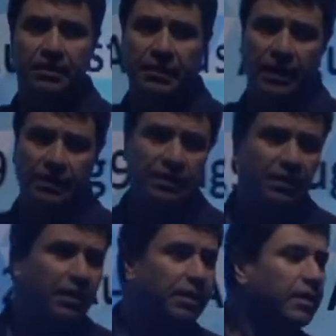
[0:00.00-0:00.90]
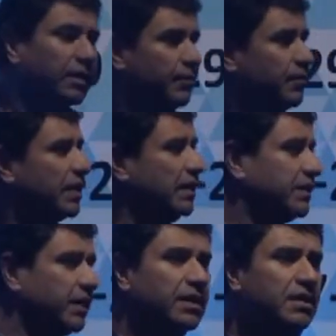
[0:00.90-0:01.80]
about the
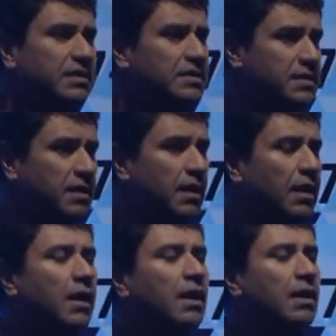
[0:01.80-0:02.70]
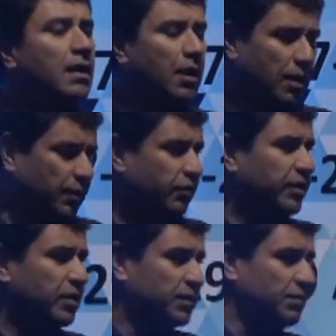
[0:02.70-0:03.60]
internals of the
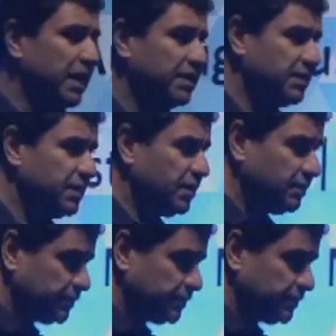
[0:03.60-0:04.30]
query optimizer.